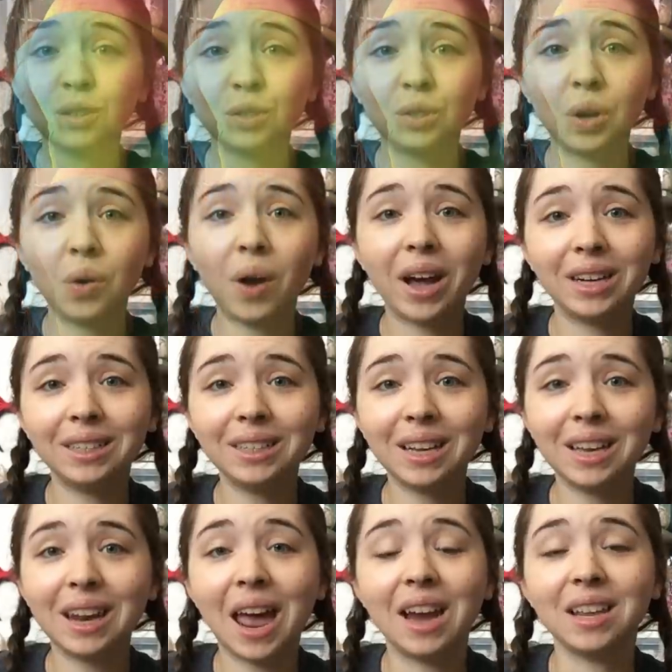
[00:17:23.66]
So I didn't
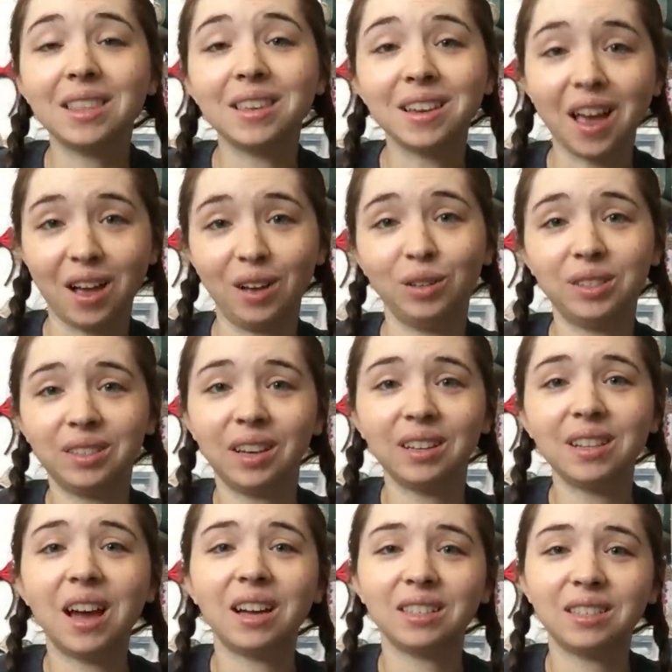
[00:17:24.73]
get anything else done
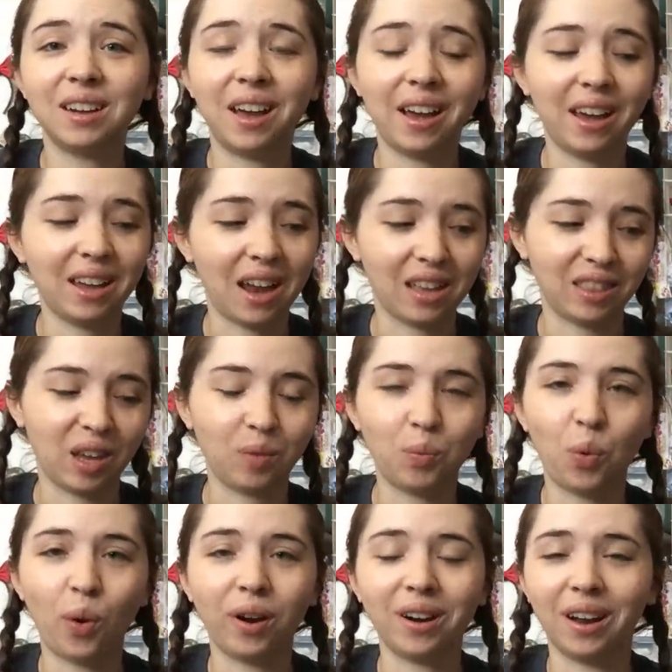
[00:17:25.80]
last night. At that
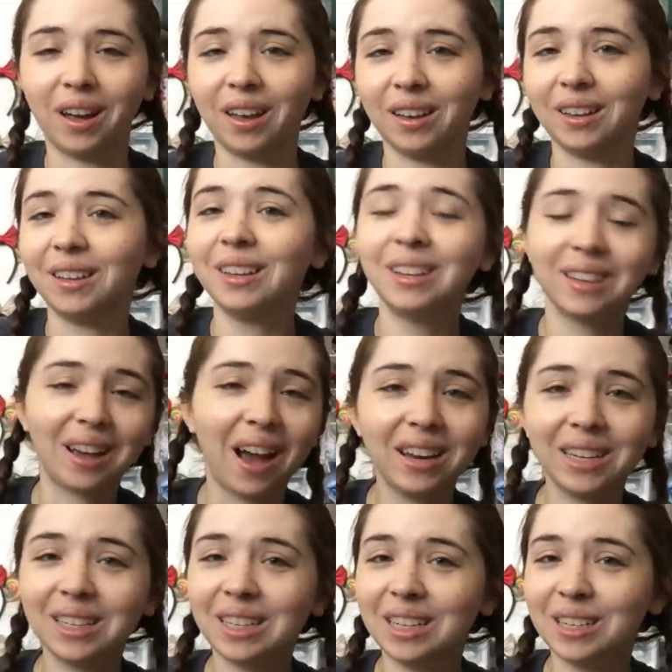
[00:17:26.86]
point, I
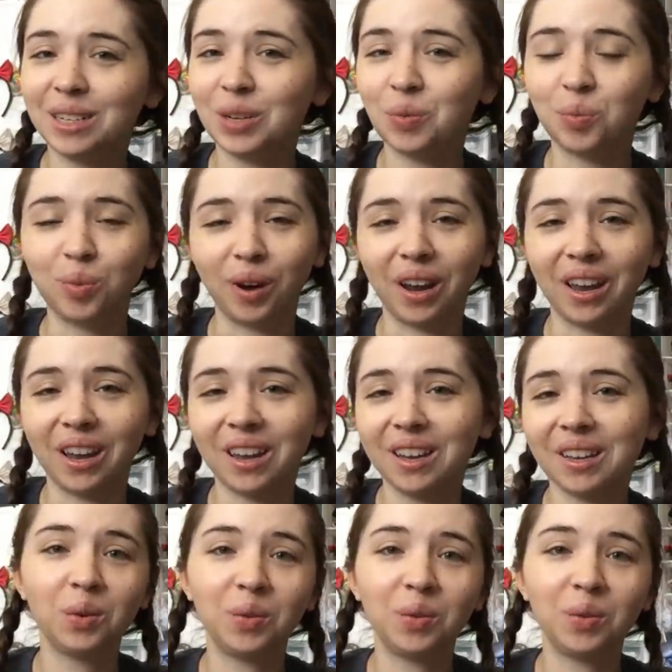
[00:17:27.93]
kind of needed a break.